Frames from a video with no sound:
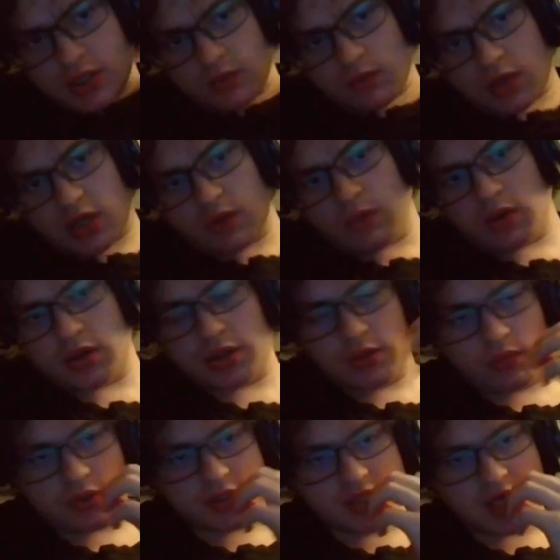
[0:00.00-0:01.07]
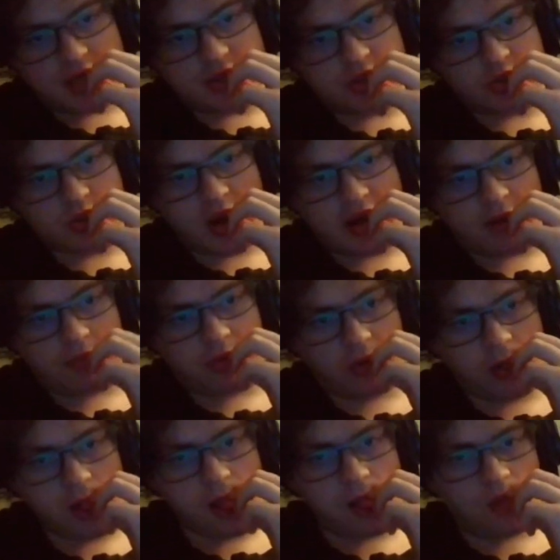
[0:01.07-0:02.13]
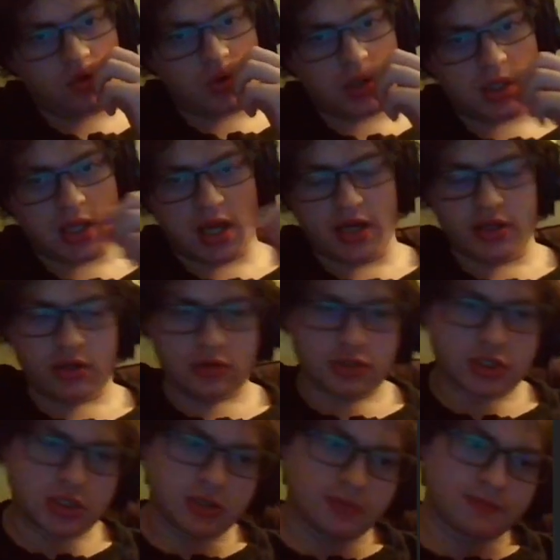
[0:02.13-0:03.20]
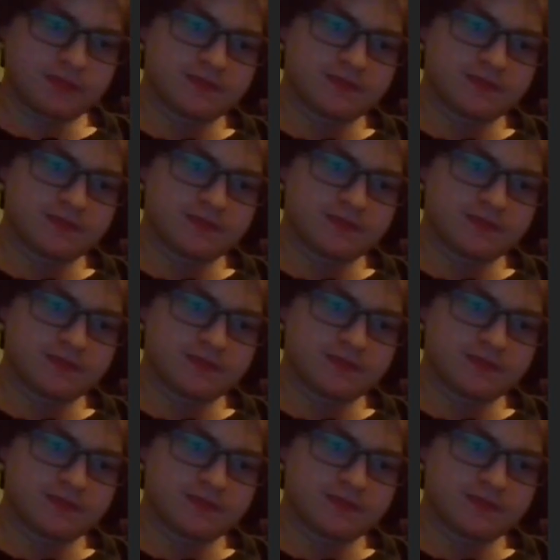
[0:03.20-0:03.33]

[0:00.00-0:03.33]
and what I wanted was either Dragapult or Latios,